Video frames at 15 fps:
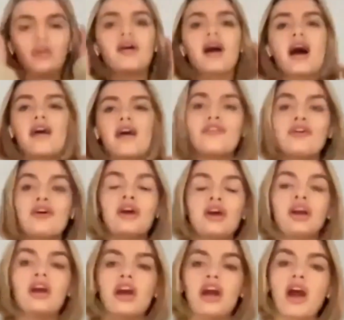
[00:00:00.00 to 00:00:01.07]
of have
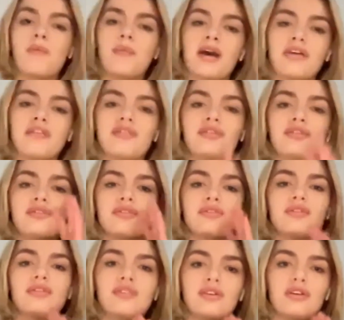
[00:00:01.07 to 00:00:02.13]
a bit of
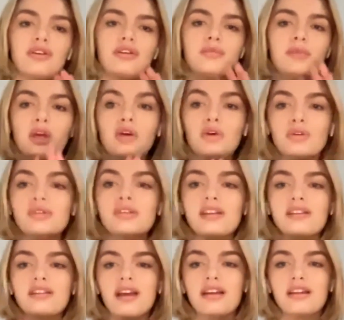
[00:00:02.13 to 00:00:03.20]
muse
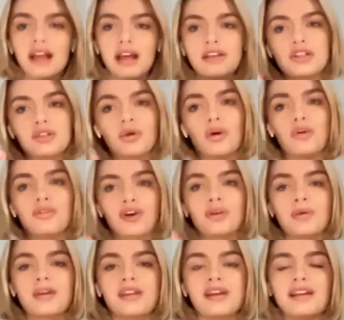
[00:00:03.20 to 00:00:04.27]
and then just sort of
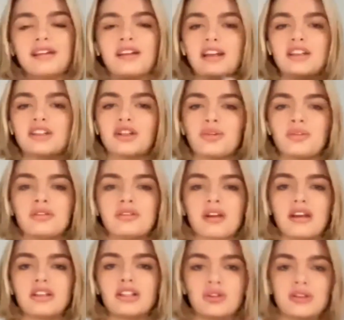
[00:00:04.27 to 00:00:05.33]
run with it and
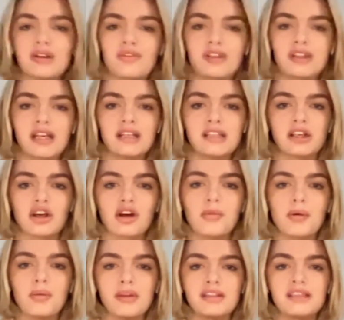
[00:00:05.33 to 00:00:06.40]
do different things and come
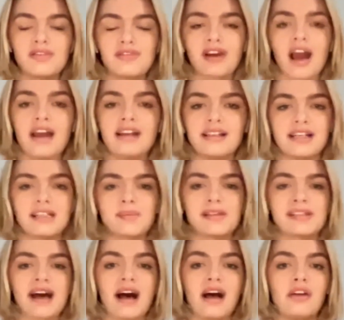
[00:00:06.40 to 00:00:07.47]
up with different ideas
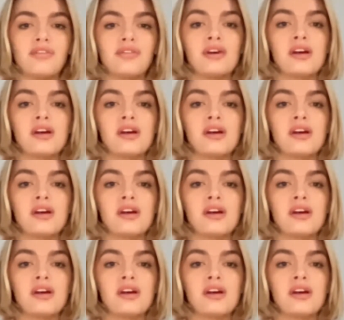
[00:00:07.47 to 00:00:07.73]
myself.